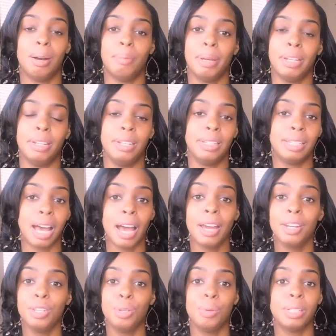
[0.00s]
and
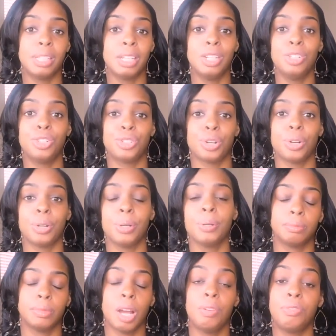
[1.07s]
design you a
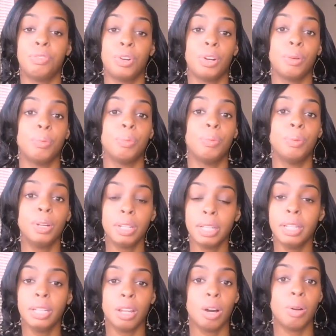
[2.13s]
t-shirt for
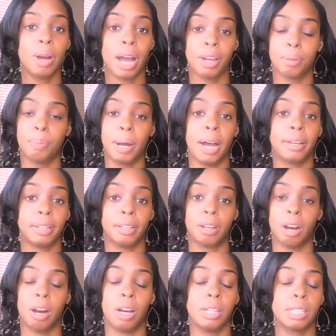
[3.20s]
really low out-of-pocket
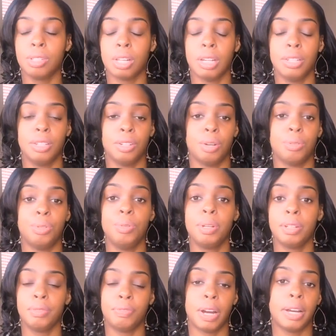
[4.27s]
costs. You
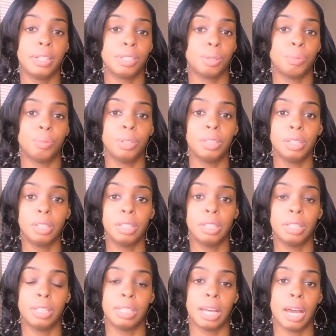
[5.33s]
can find some really
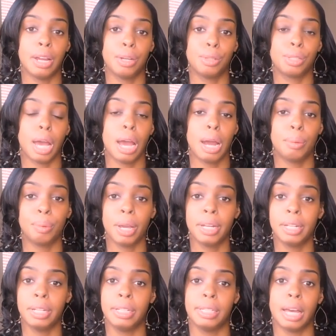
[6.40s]
good designers,
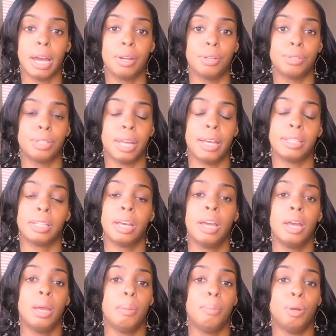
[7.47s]
high-rated designers that's
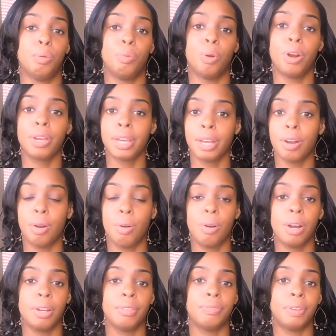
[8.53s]
been working
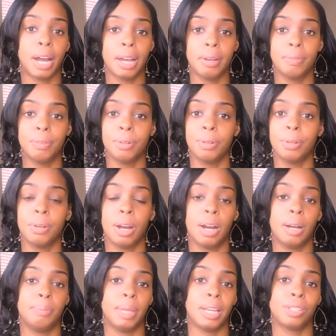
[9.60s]
on Fiverr,
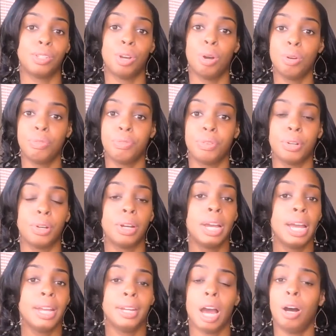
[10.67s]
that's known for
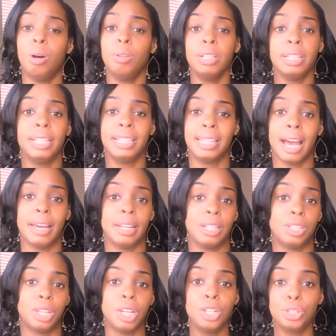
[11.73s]
not only
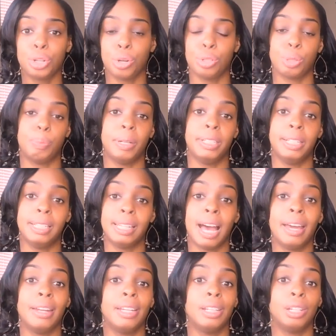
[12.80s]
designing t-shirts but
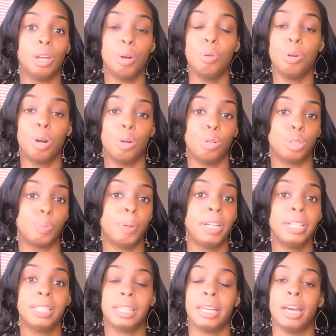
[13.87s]
designing logos,
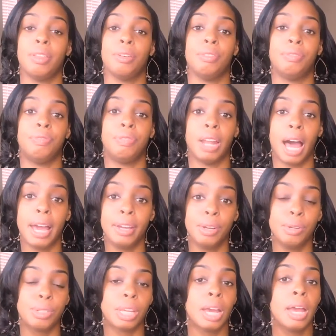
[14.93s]
putting together
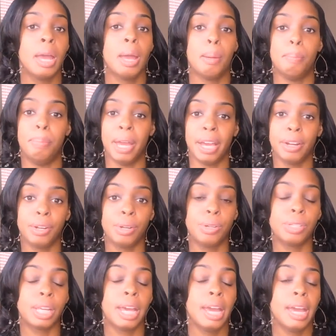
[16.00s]
flyers,
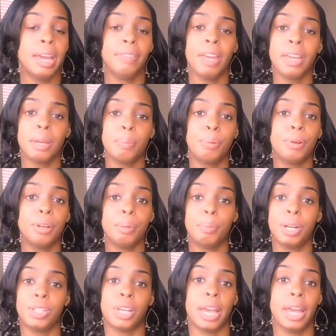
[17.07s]
banners, and they can pretty
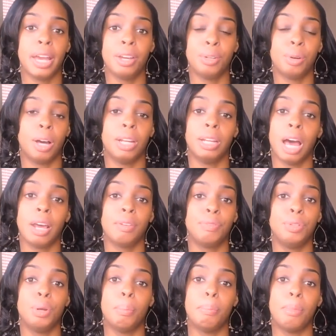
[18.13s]
much handle a lot
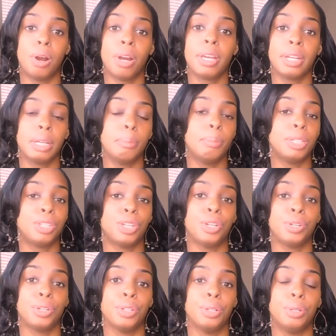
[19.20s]
of your marketing
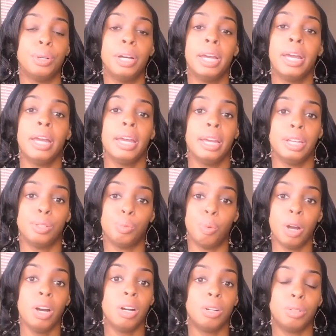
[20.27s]
material as
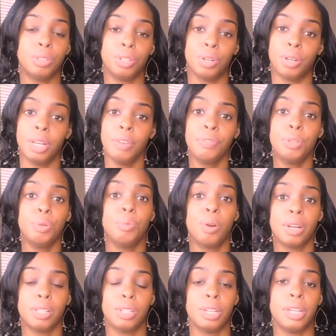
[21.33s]
well. If you
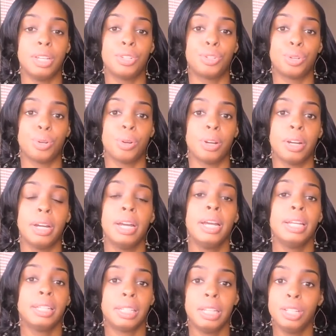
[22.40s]
want to get your
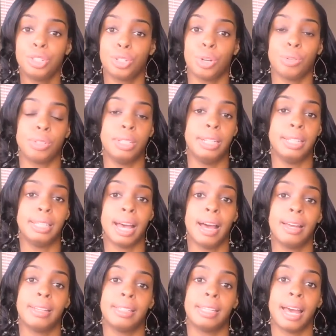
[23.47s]
t-shirts
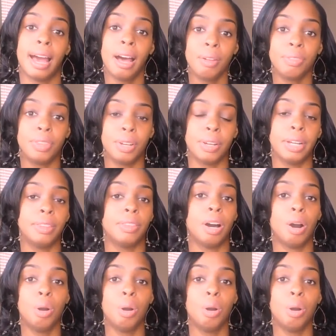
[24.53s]
designs out there in the